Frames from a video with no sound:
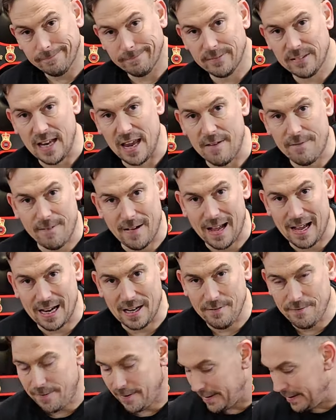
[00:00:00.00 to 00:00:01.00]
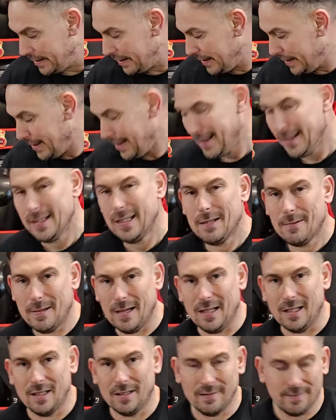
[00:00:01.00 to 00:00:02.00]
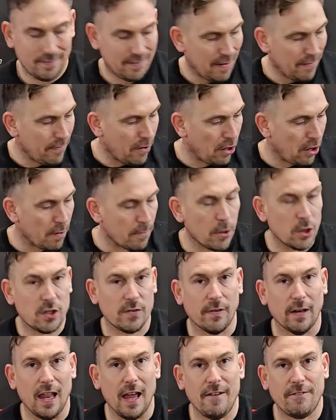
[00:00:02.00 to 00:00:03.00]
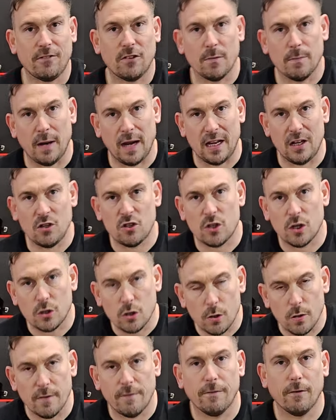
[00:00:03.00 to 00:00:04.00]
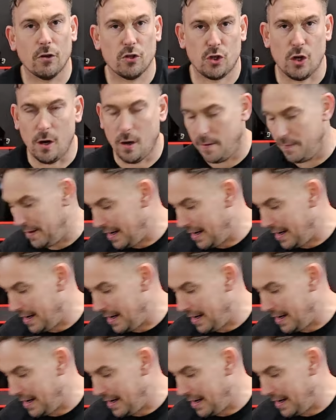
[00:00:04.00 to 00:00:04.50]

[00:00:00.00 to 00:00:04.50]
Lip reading: day five, well, I've not got much of a left, but I used to do the flush out on